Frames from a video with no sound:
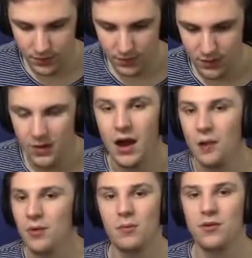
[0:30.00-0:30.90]
better now.
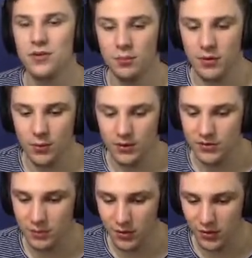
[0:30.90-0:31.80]
I probably shouldn't be
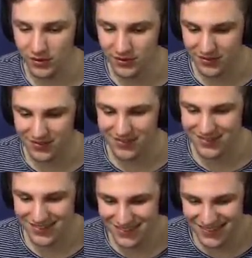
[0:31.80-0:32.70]
wasting
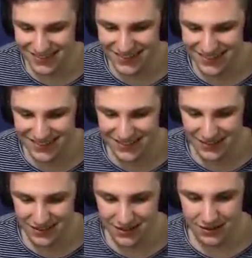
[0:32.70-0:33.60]
bullets. Kid, I don't
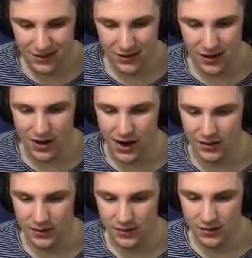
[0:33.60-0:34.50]
mean to upset you. All right.
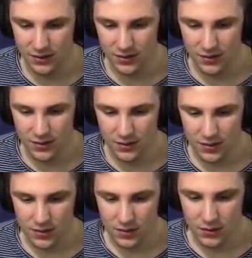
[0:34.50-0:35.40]
Your friend's chances of
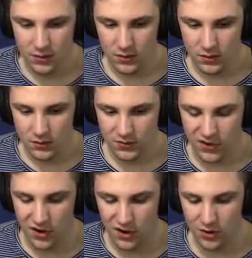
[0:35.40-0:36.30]
survival weren't
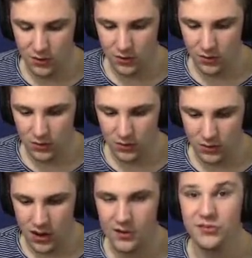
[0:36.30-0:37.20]
so.
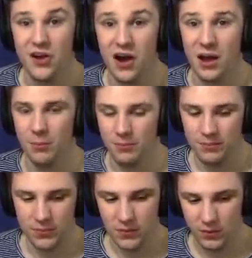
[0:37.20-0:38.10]
Last time She's
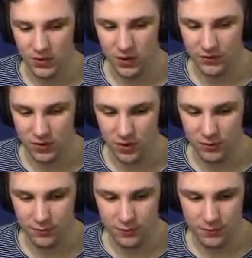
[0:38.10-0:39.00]
a lot we left
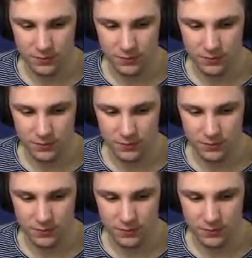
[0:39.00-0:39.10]
off.